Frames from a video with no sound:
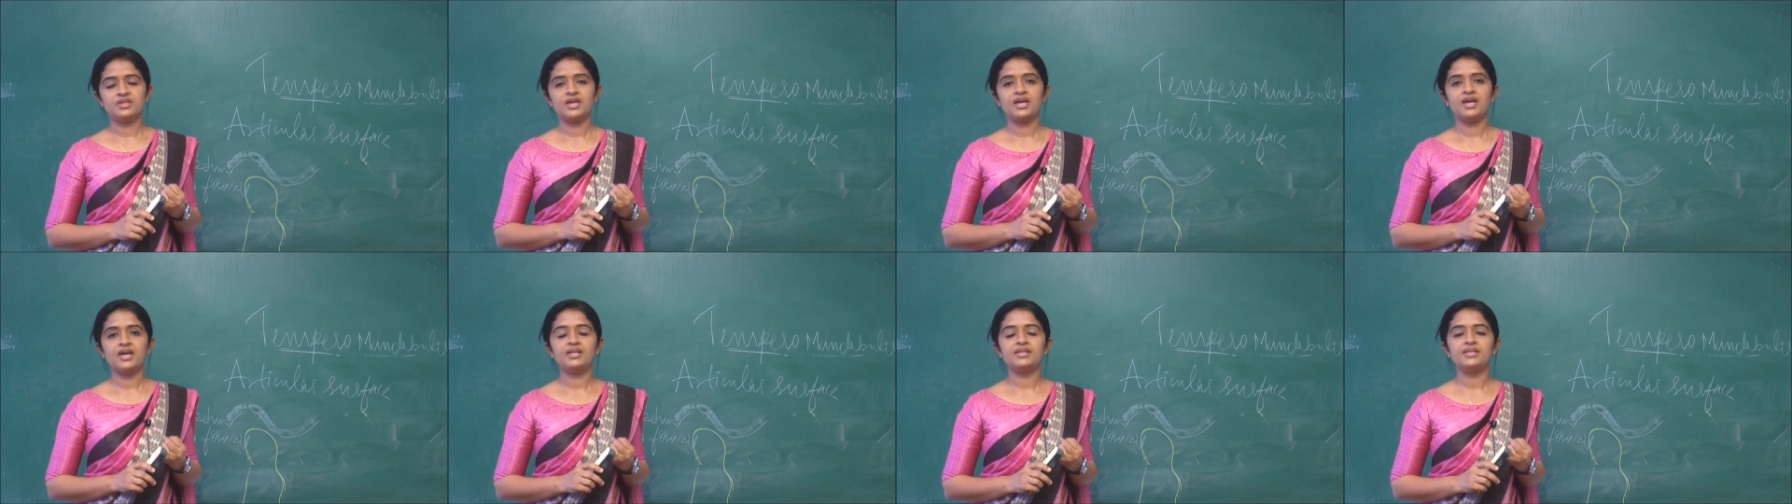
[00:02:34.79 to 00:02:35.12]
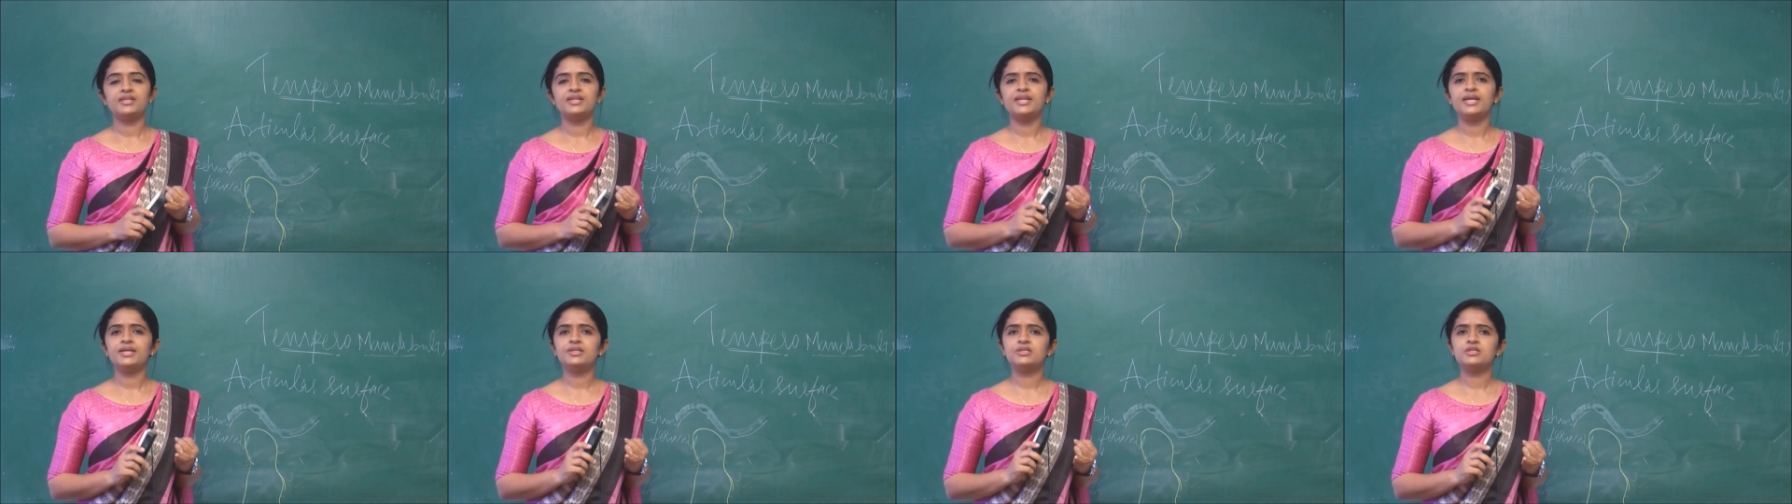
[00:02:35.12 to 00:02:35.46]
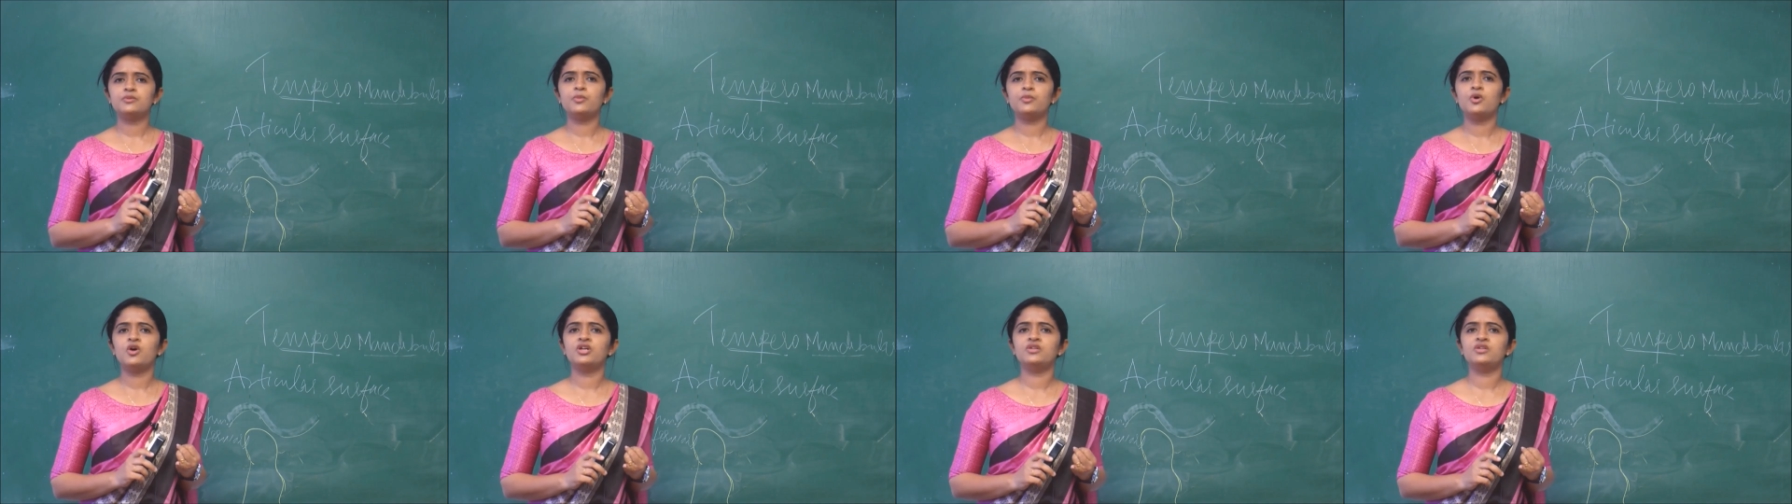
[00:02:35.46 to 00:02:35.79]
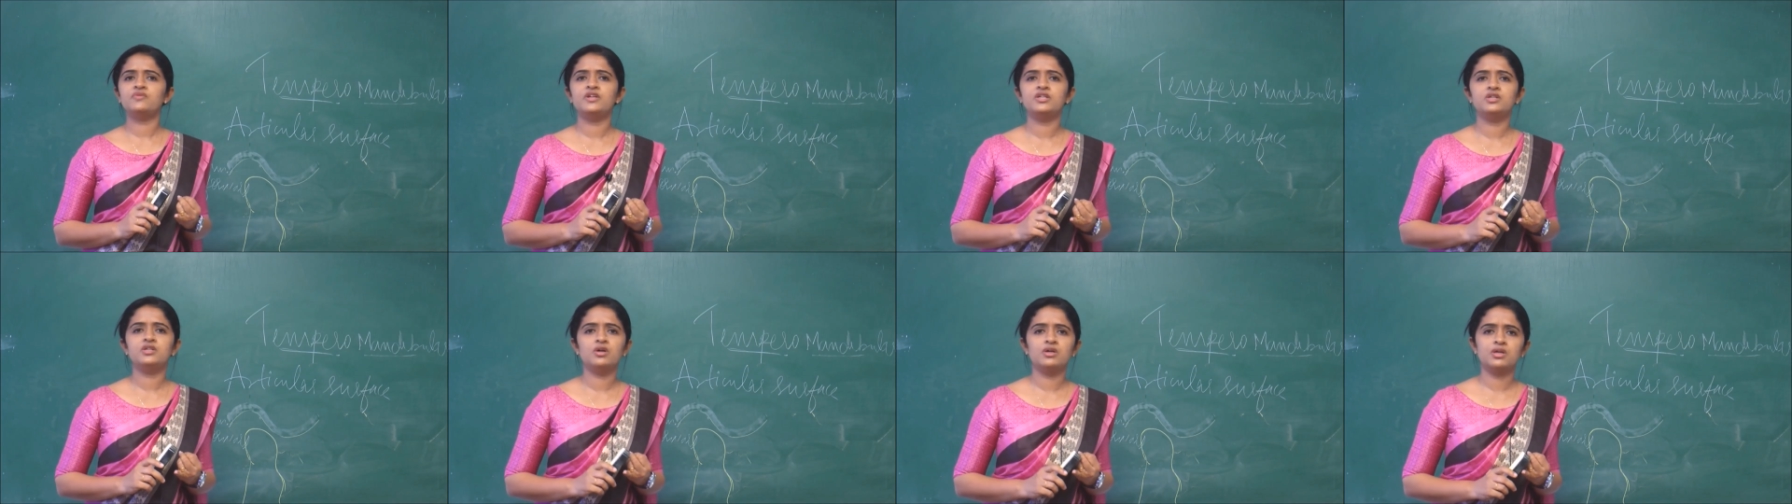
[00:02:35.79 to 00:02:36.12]
and the next point
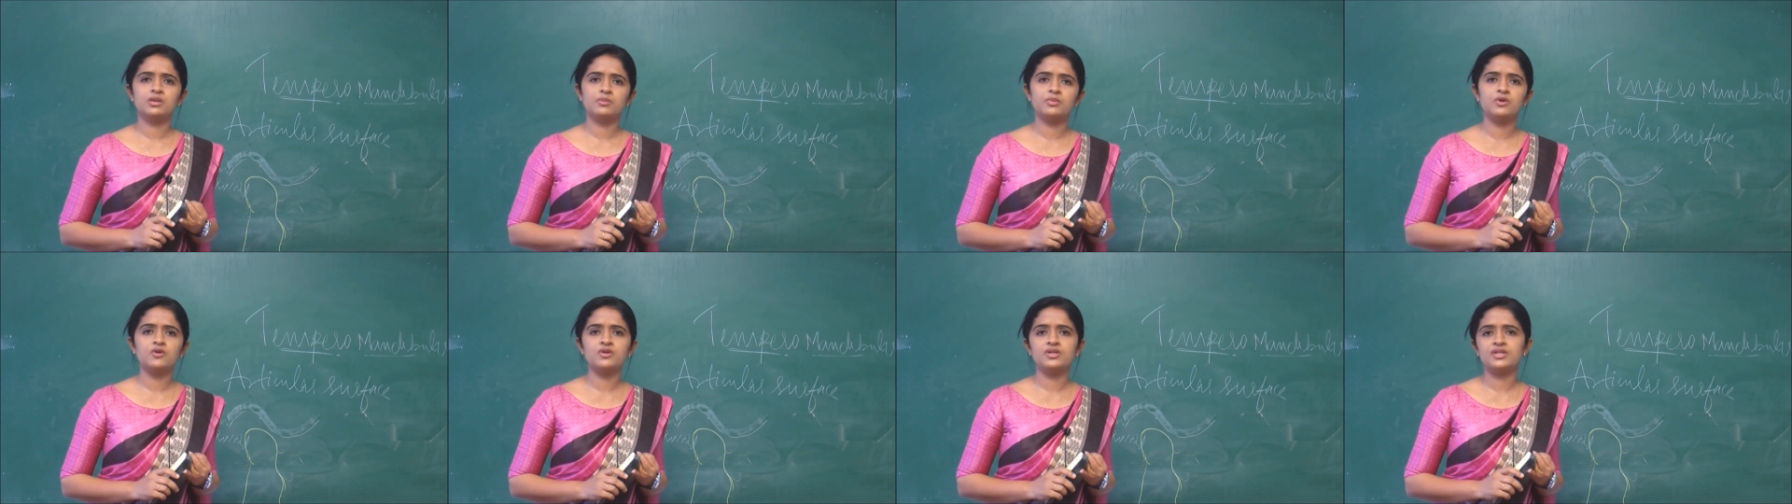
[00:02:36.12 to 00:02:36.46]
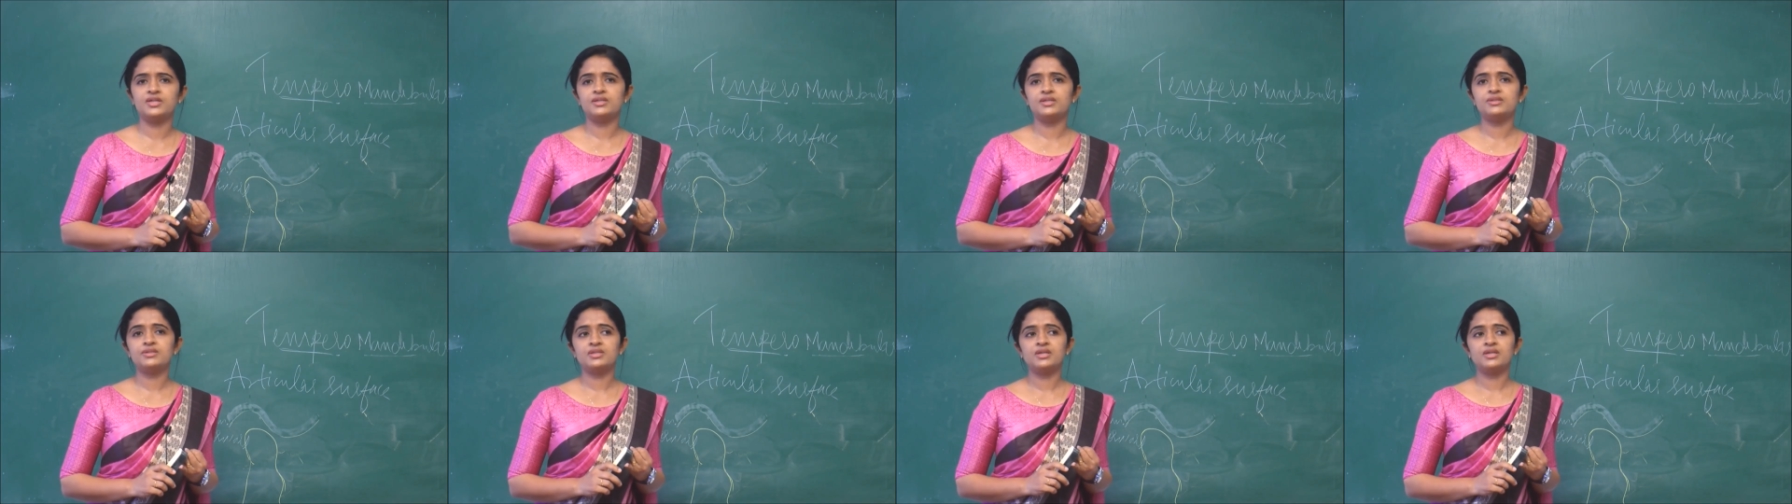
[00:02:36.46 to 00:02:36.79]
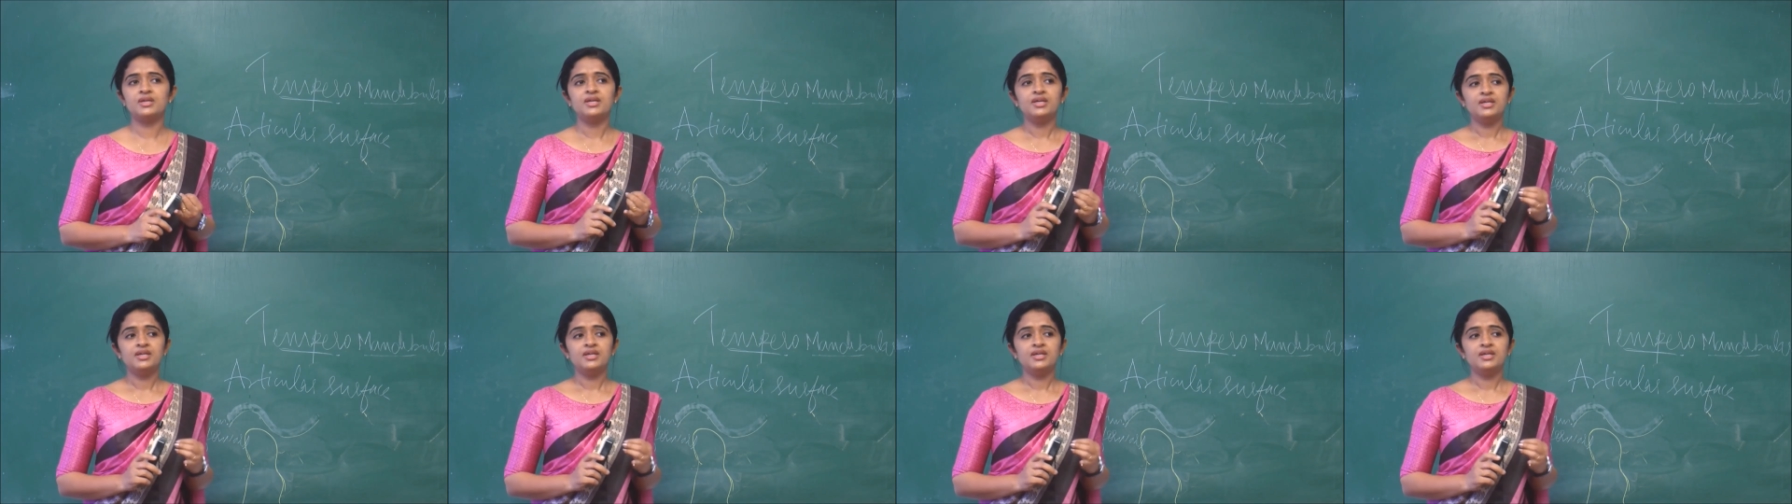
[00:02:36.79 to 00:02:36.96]
we talk about is